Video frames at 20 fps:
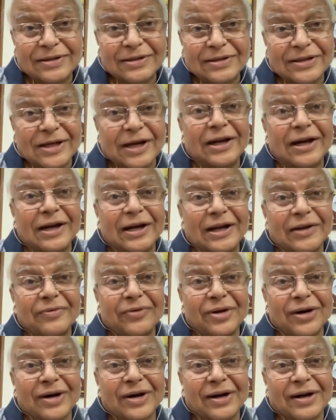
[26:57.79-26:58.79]
the stent
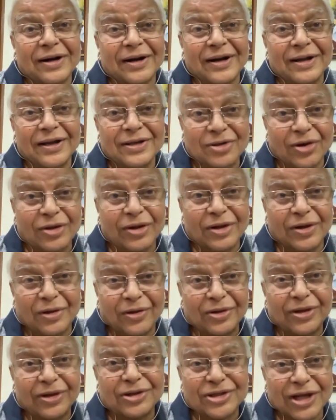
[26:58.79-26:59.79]
retriever is on,
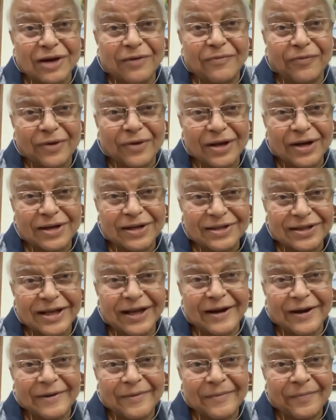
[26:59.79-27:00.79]
on the shelf, it is
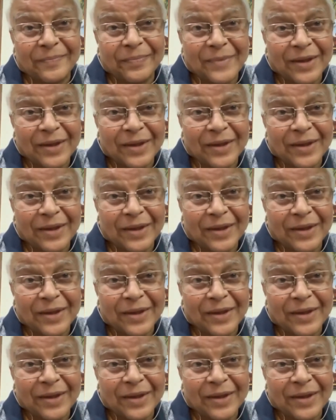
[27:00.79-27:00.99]
there.